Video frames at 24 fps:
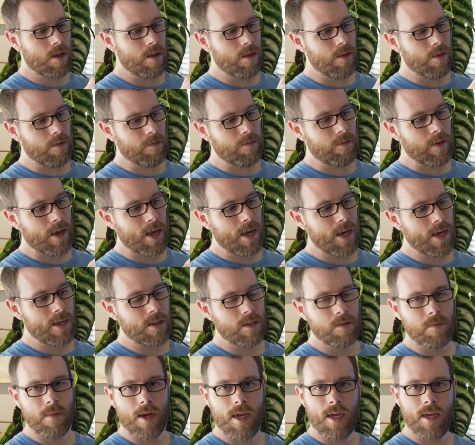the
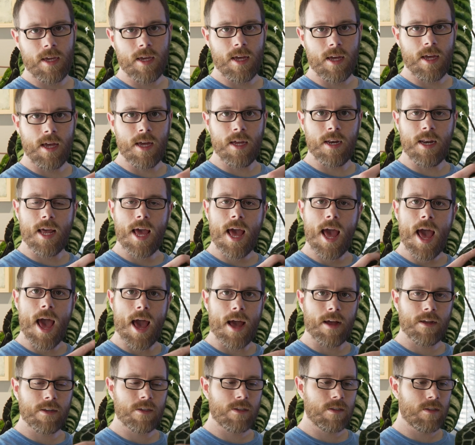veins make an
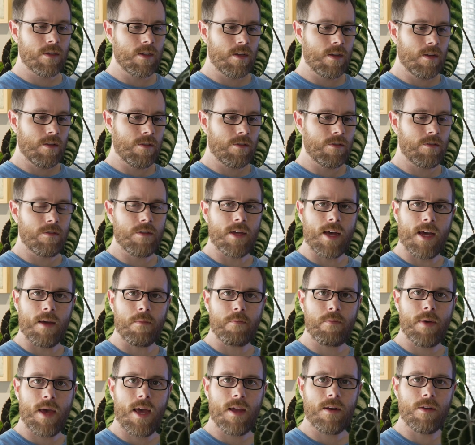X through
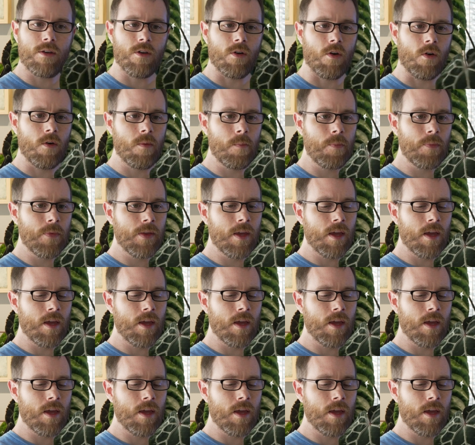that petiole.